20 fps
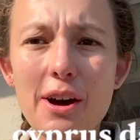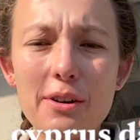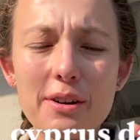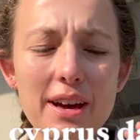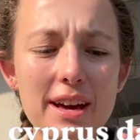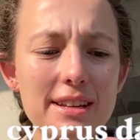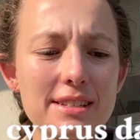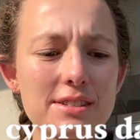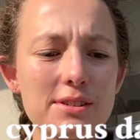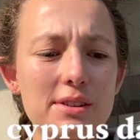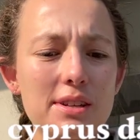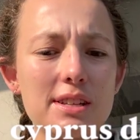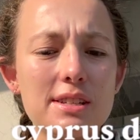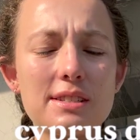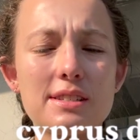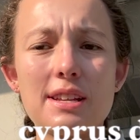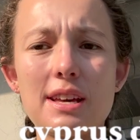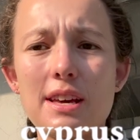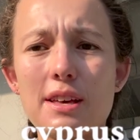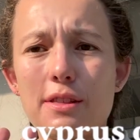Okay, so it
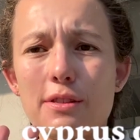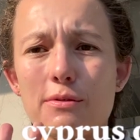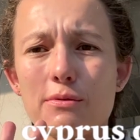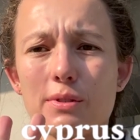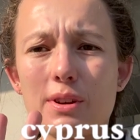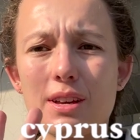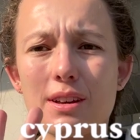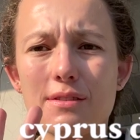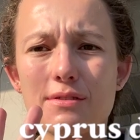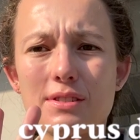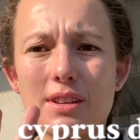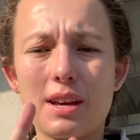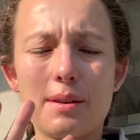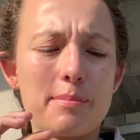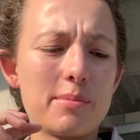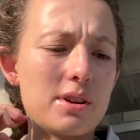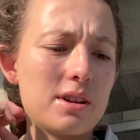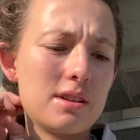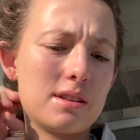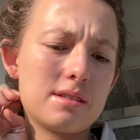is day three of
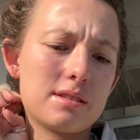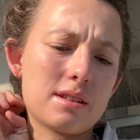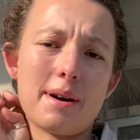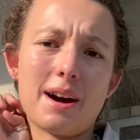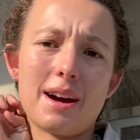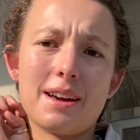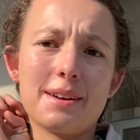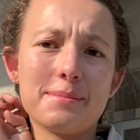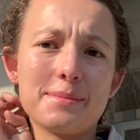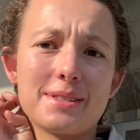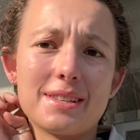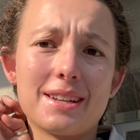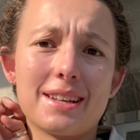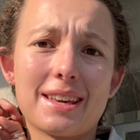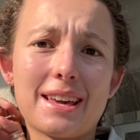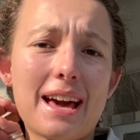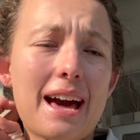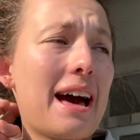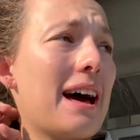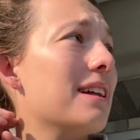Cyprus. I am
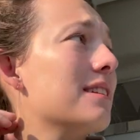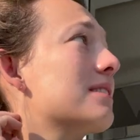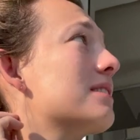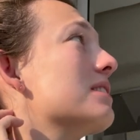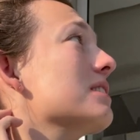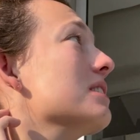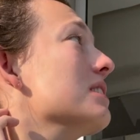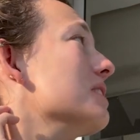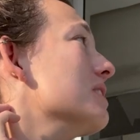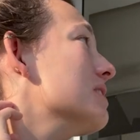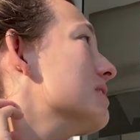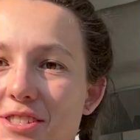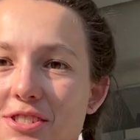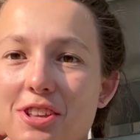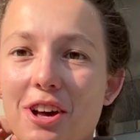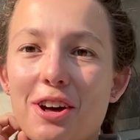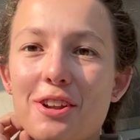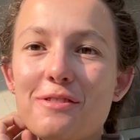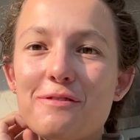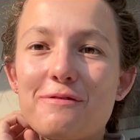sitting at the
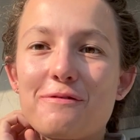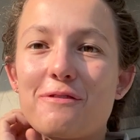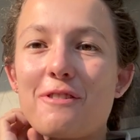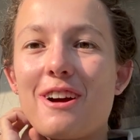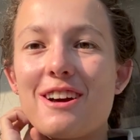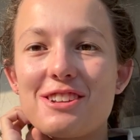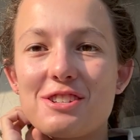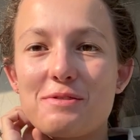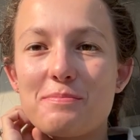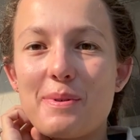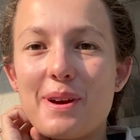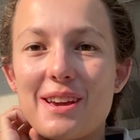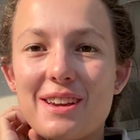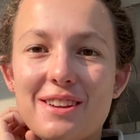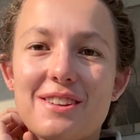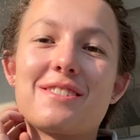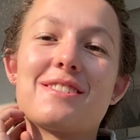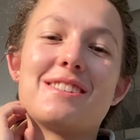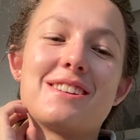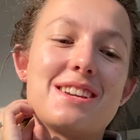Sunfresh
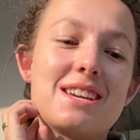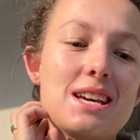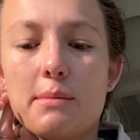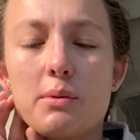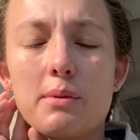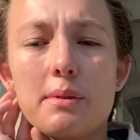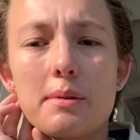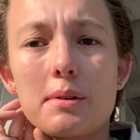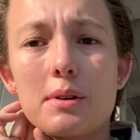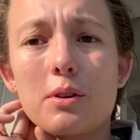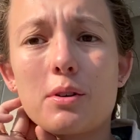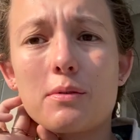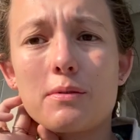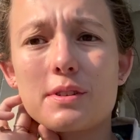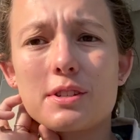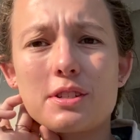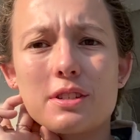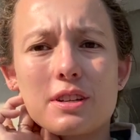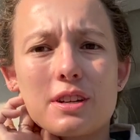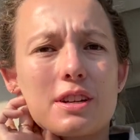bakery. We were
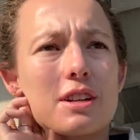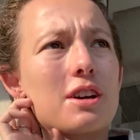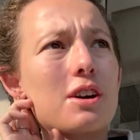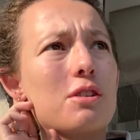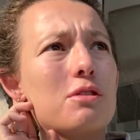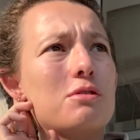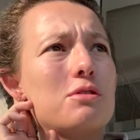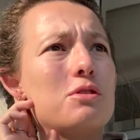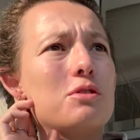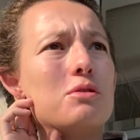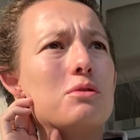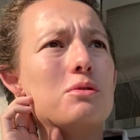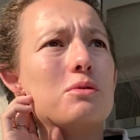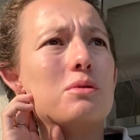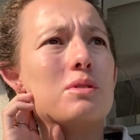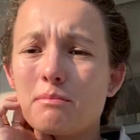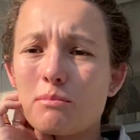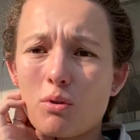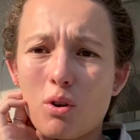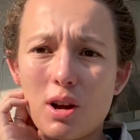originally gonna go
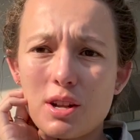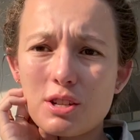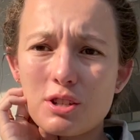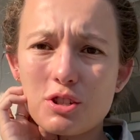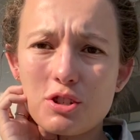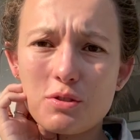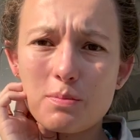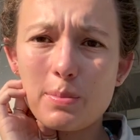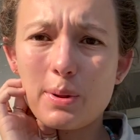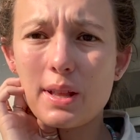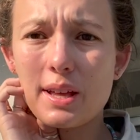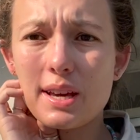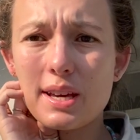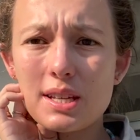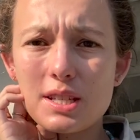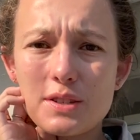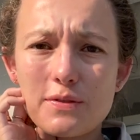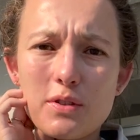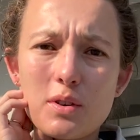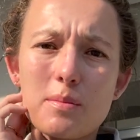to a brunch
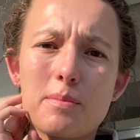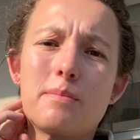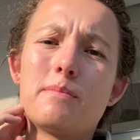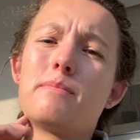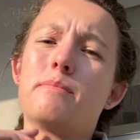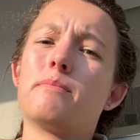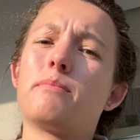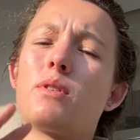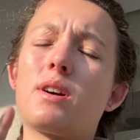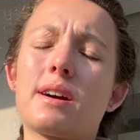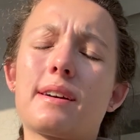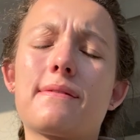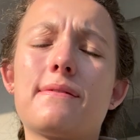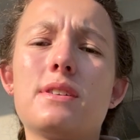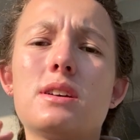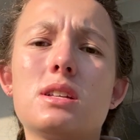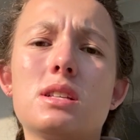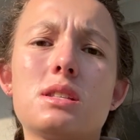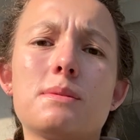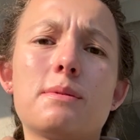place for
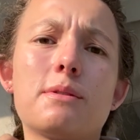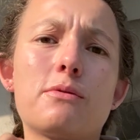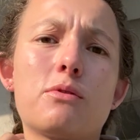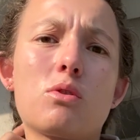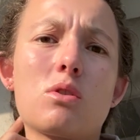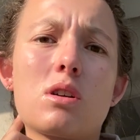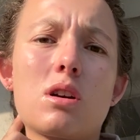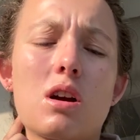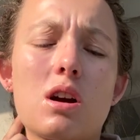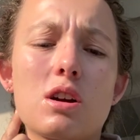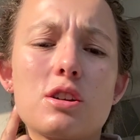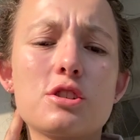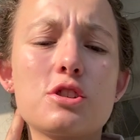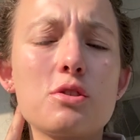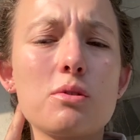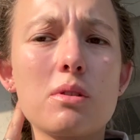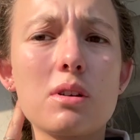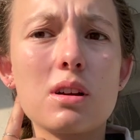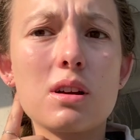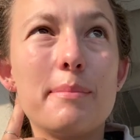breakfast before our
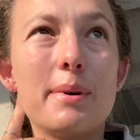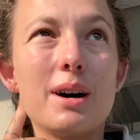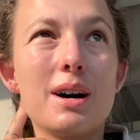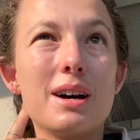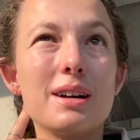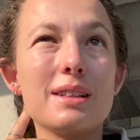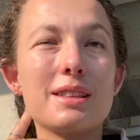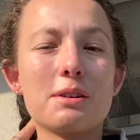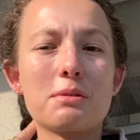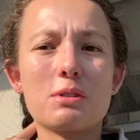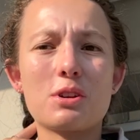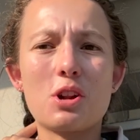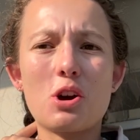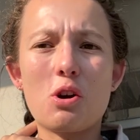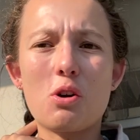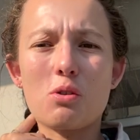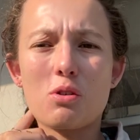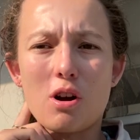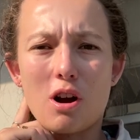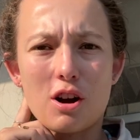tour, but there were
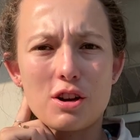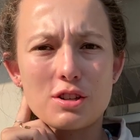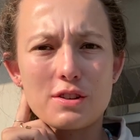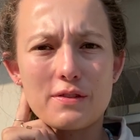no cars